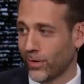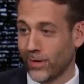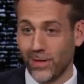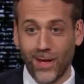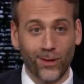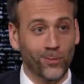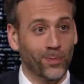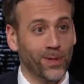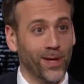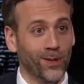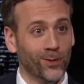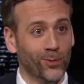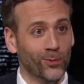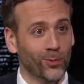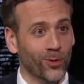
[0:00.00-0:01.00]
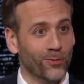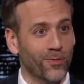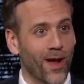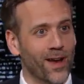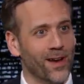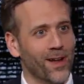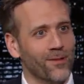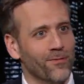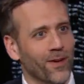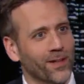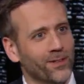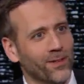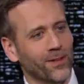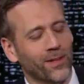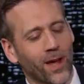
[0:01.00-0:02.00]
on ESPN too, doing Friday night
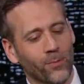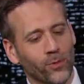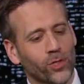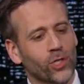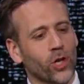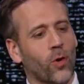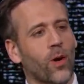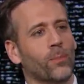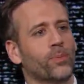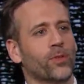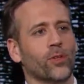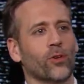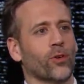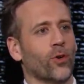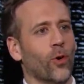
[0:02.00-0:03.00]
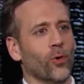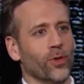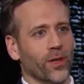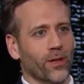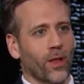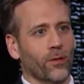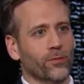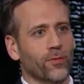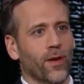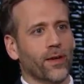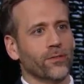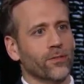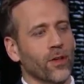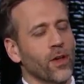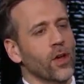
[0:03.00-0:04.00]
fights at the time, would show up to your yeah. Golden Gloves
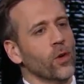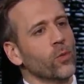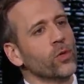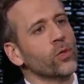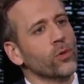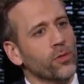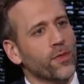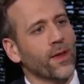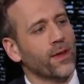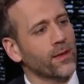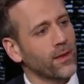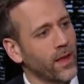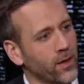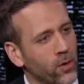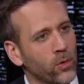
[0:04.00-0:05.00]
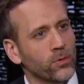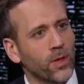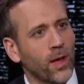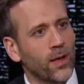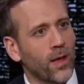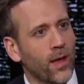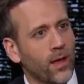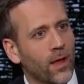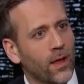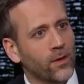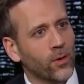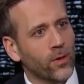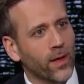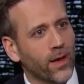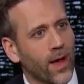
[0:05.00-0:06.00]
fights. Were you thinking like, oh, I, I
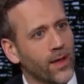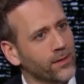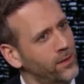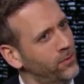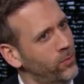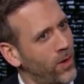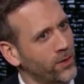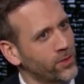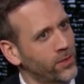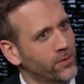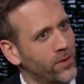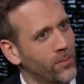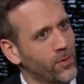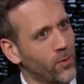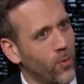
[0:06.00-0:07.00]
know that guy, and he's watch, he's coming to